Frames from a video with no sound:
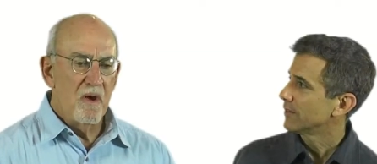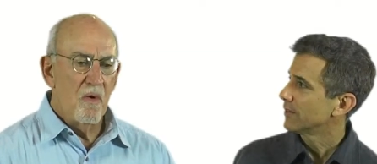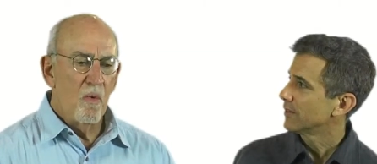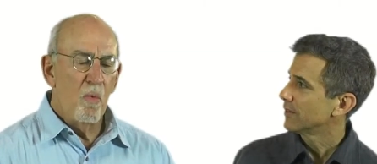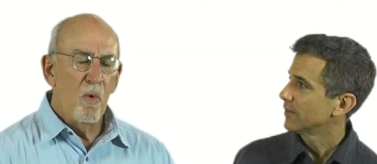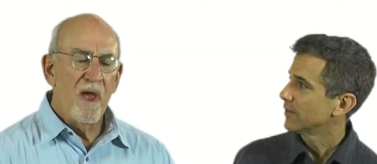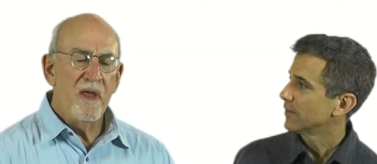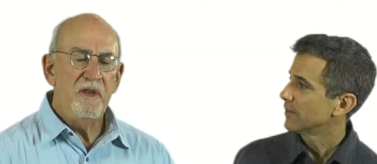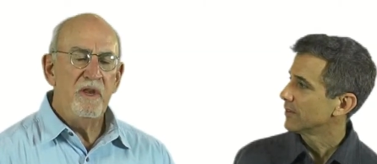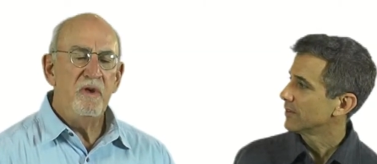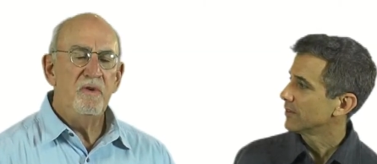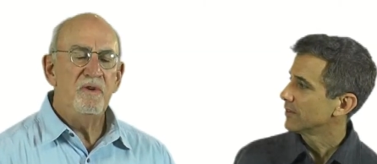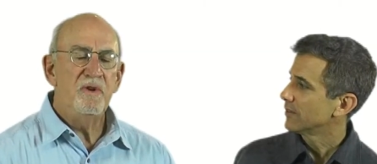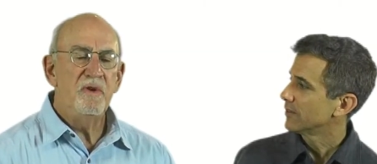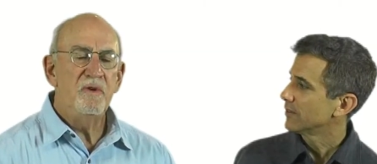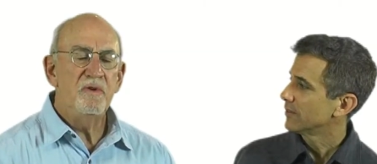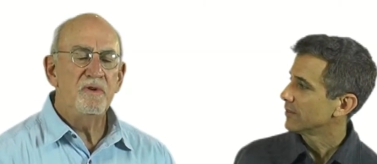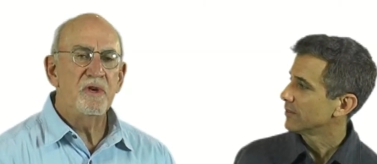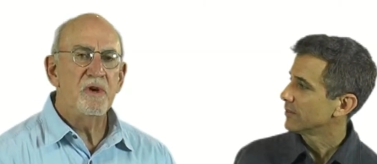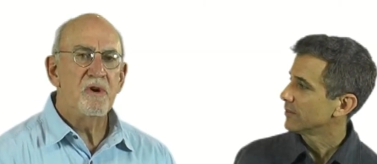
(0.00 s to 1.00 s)
Speaker 1: When you
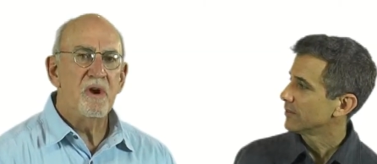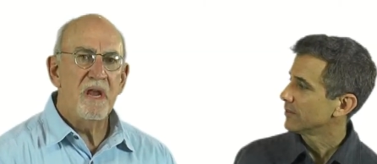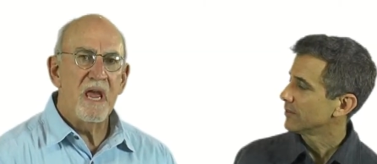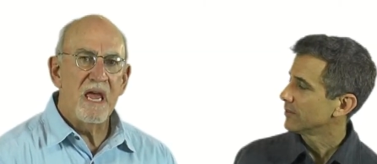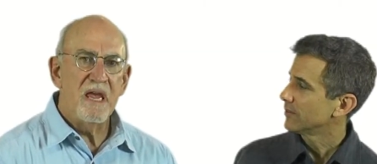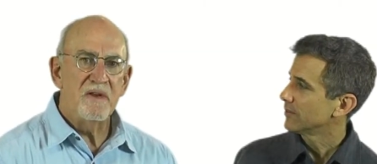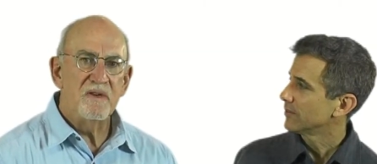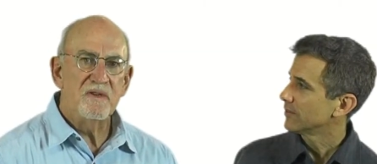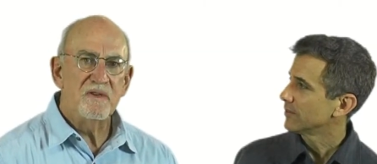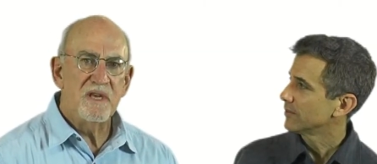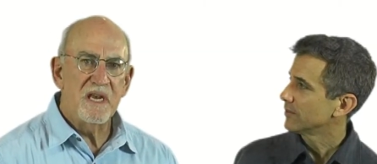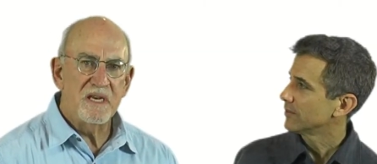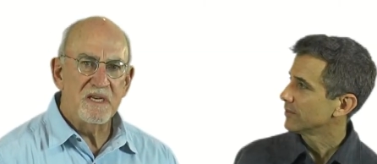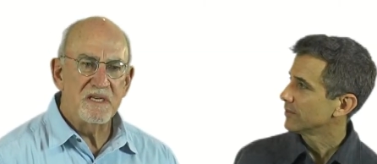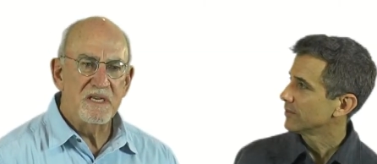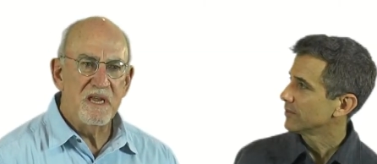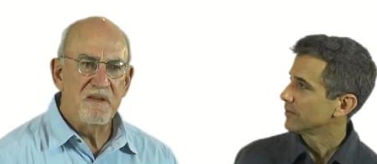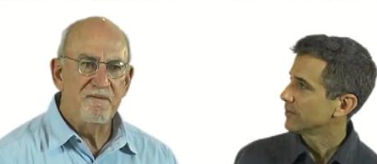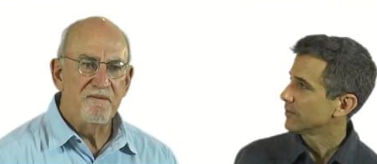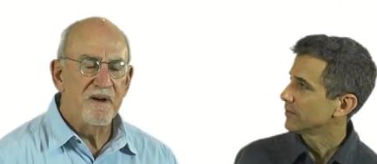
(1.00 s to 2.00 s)
do turn age
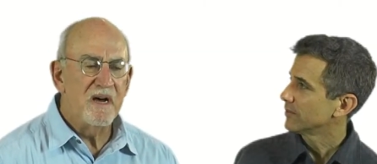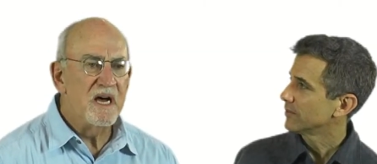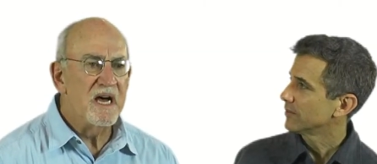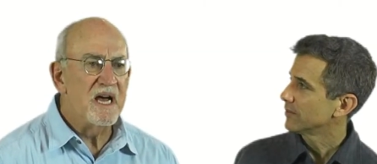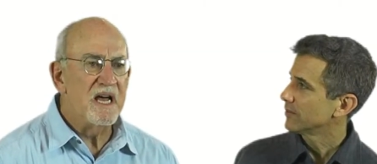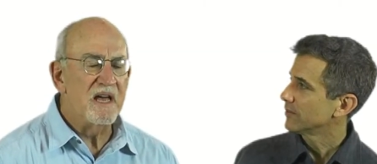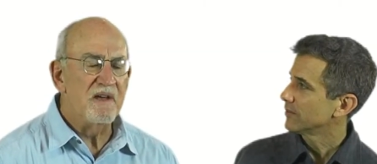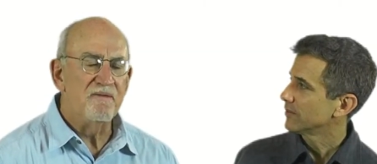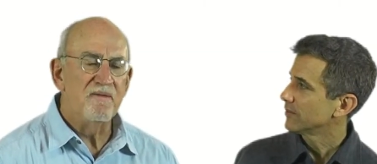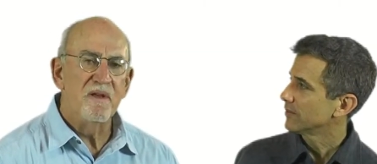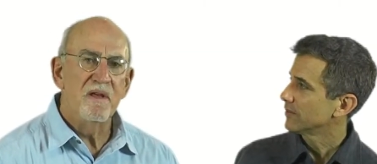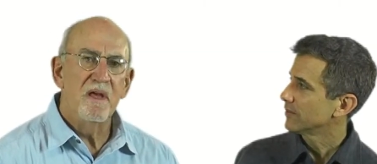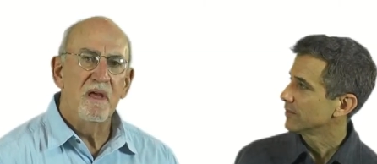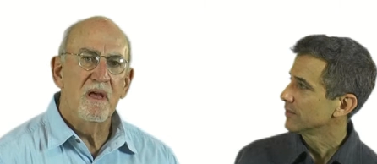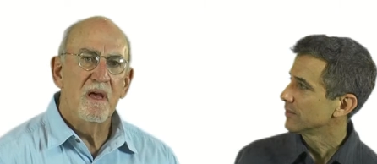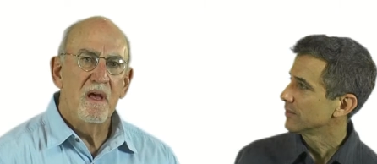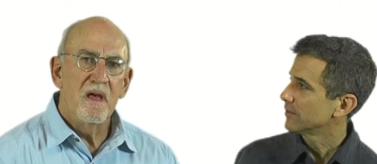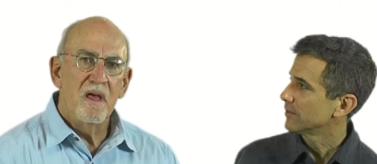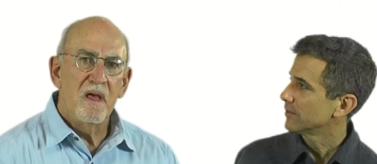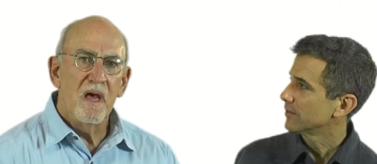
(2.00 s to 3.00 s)
65,
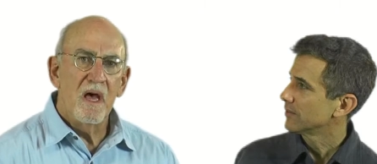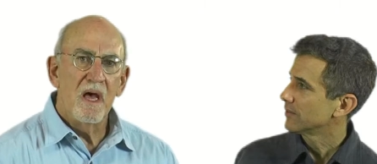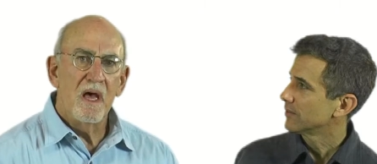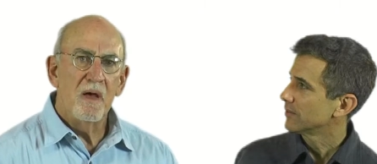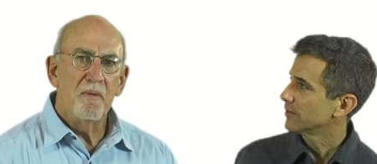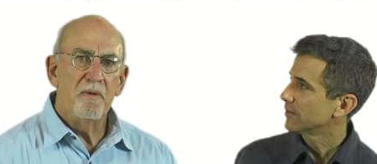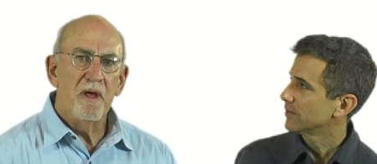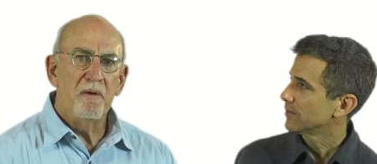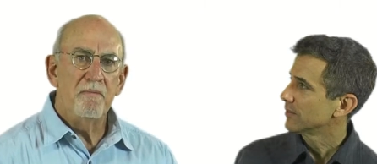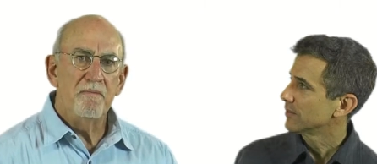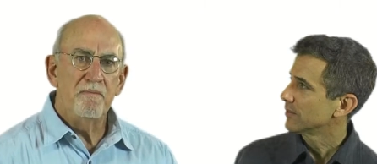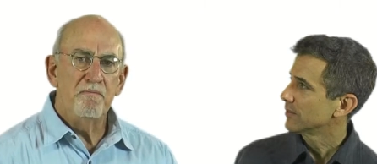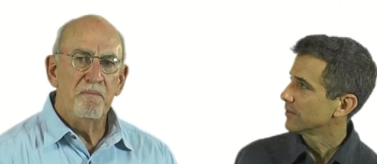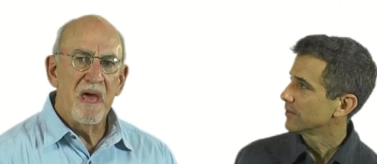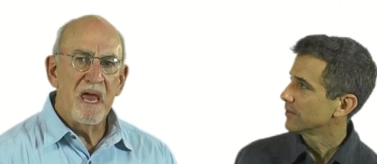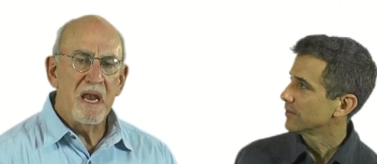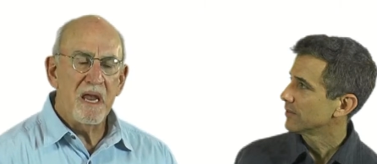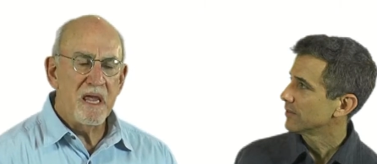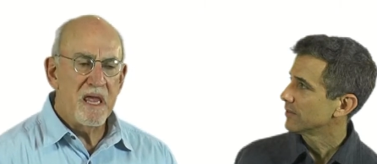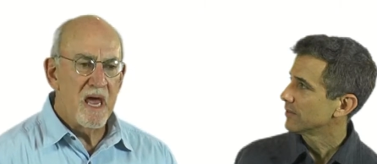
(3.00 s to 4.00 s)
um,
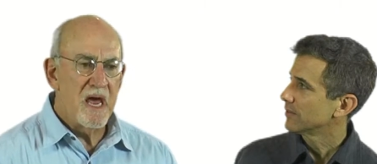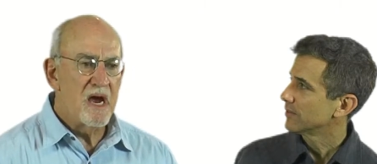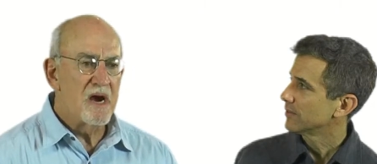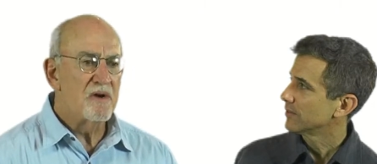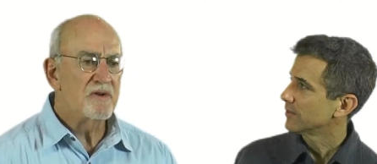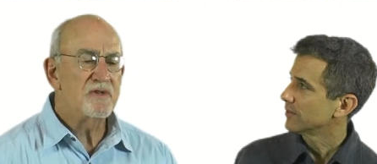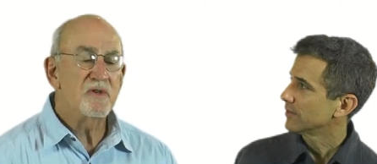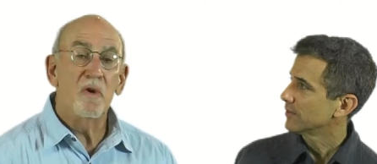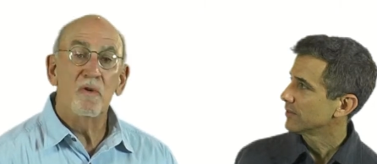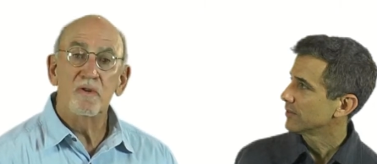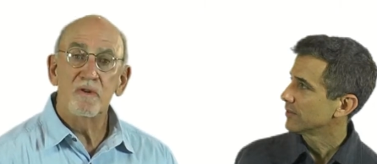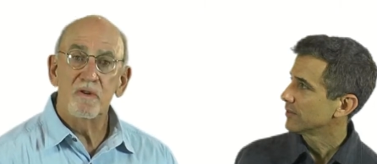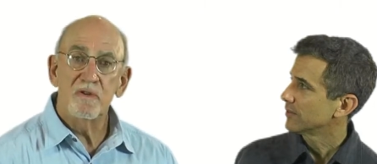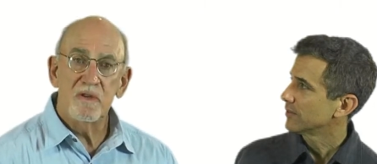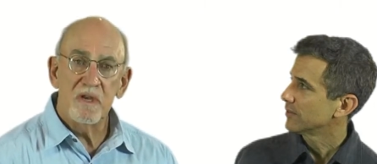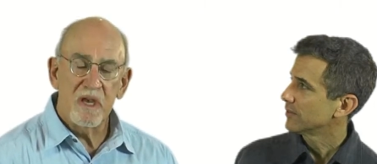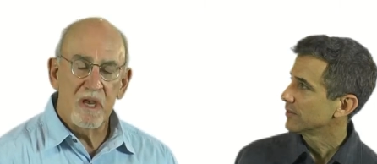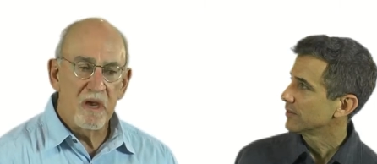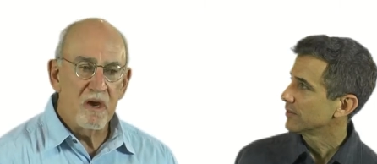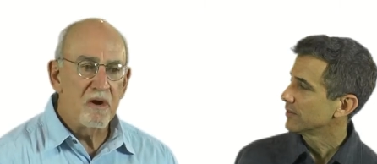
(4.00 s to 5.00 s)
Medicare, Social
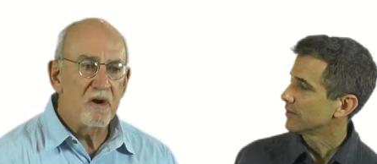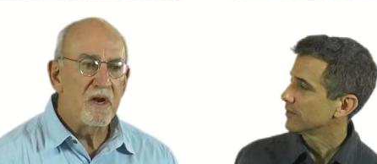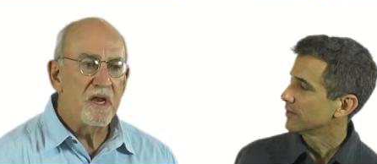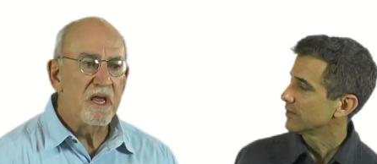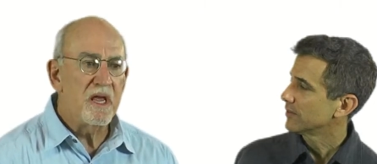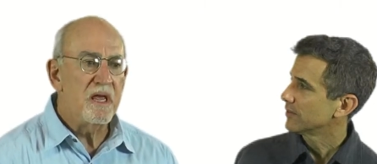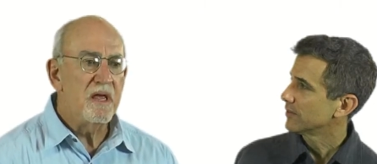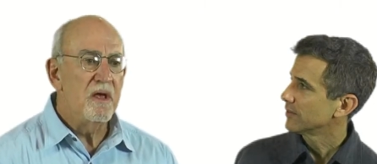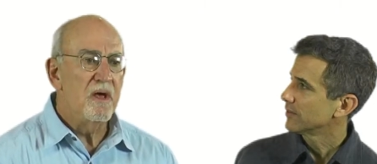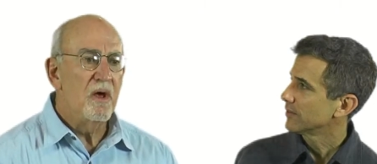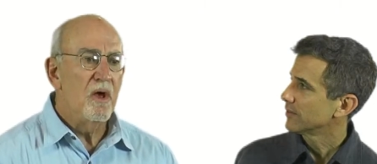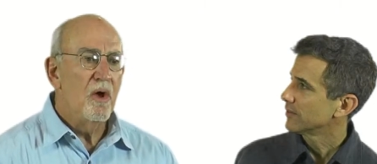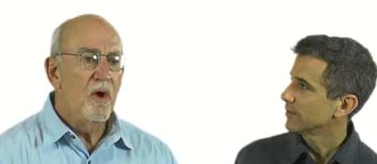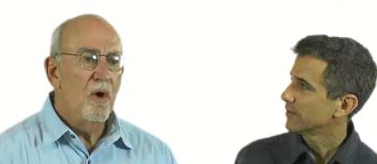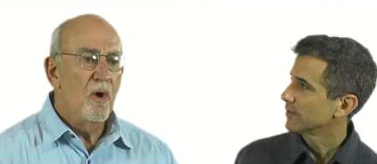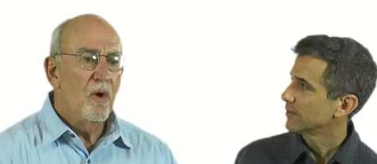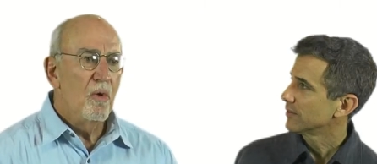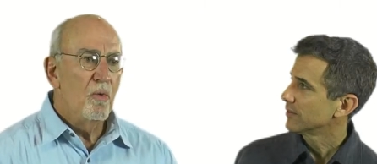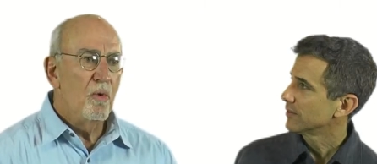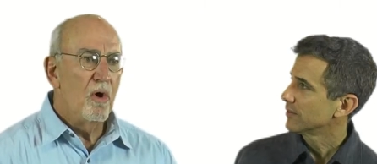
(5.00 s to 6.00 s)
Security,
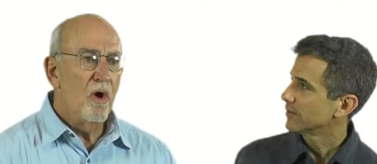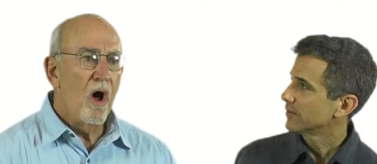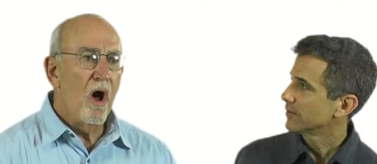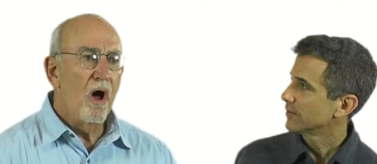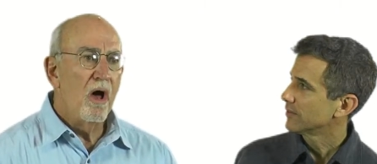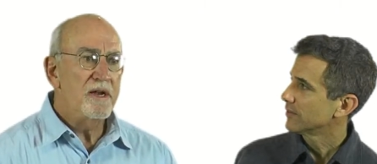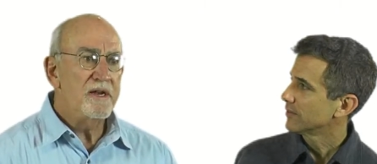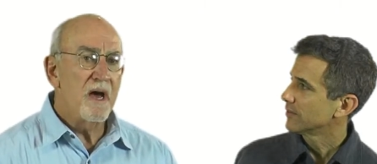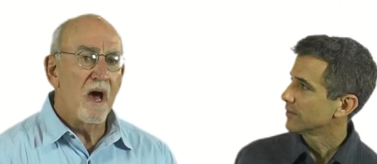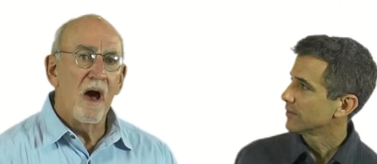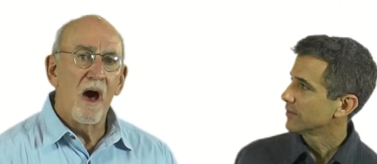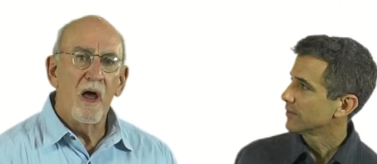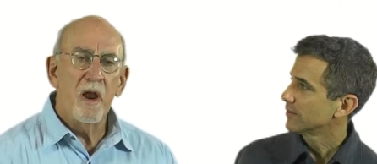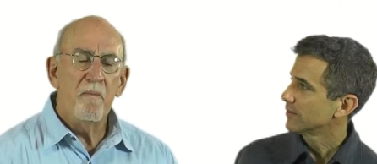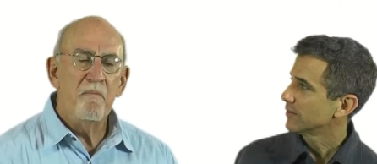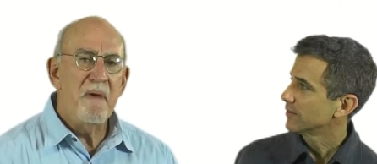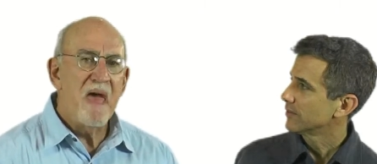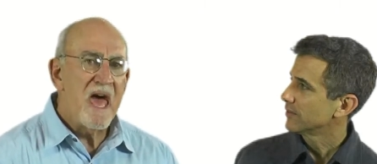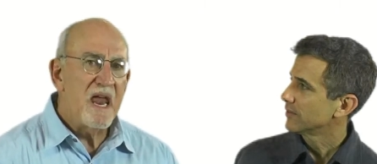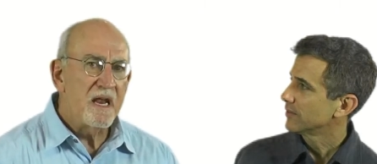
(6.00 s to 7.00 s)
will auto
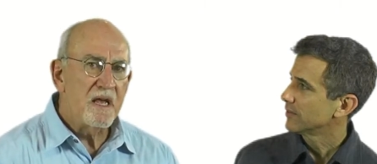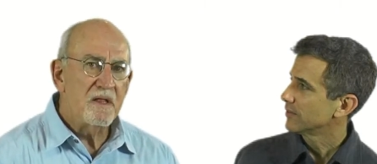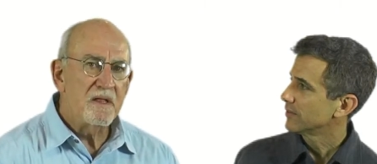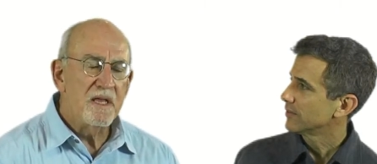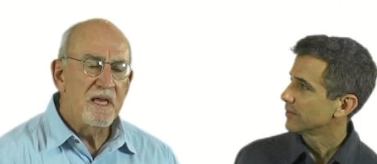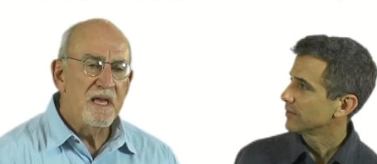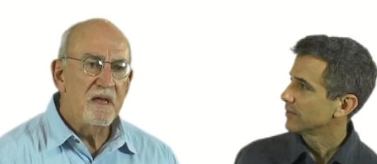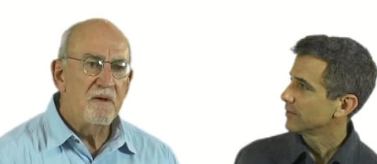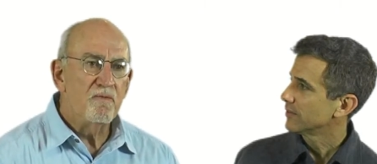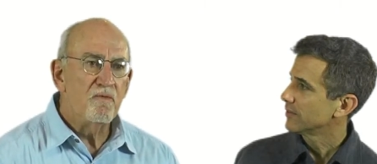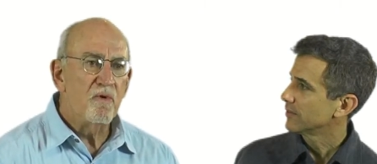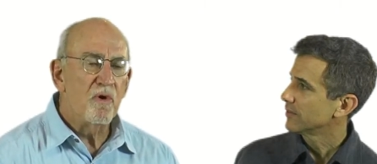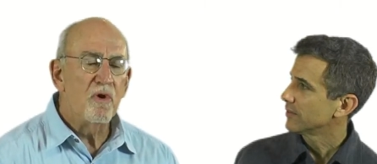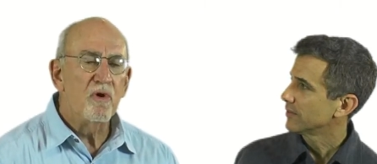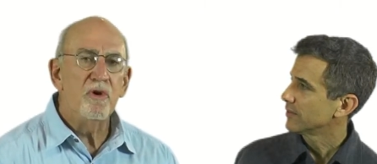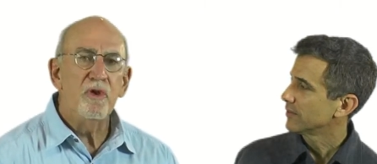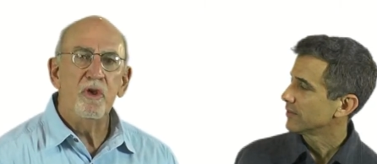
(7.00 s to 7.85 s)
automatically enroll